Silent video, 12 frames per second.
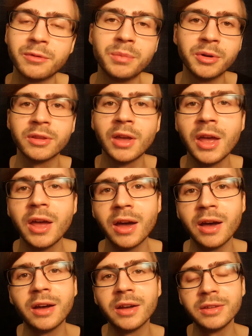But
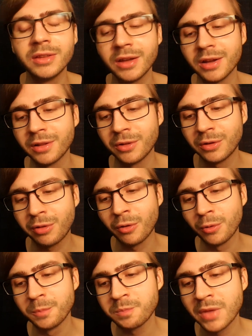yeah, so